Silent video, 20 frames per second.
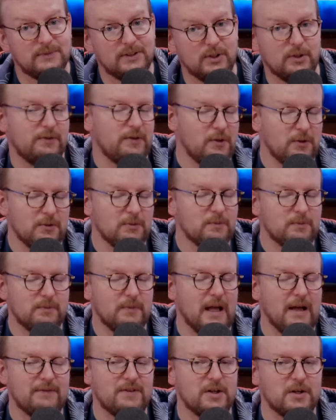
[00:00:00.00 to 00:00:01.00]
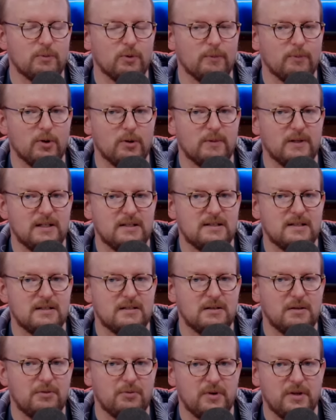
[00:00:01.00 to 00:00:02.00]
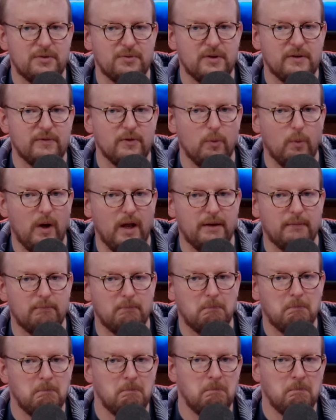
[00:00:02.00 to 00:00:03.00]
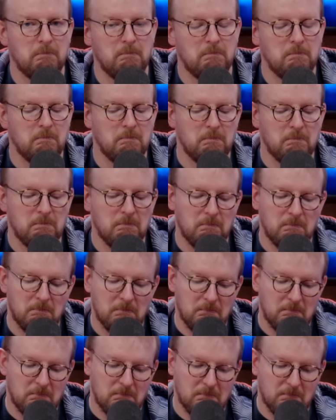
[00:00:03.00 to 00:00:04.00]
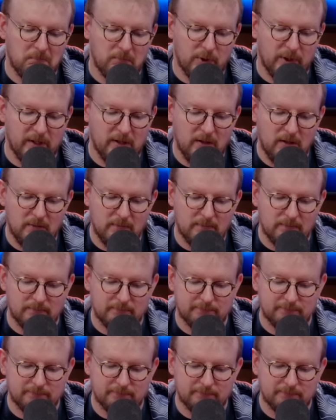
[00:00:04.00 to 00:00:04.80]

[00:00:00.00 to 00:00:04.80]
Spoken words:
So if you have 10 or more permanents, it's a 3/3 for 1. Pretty good.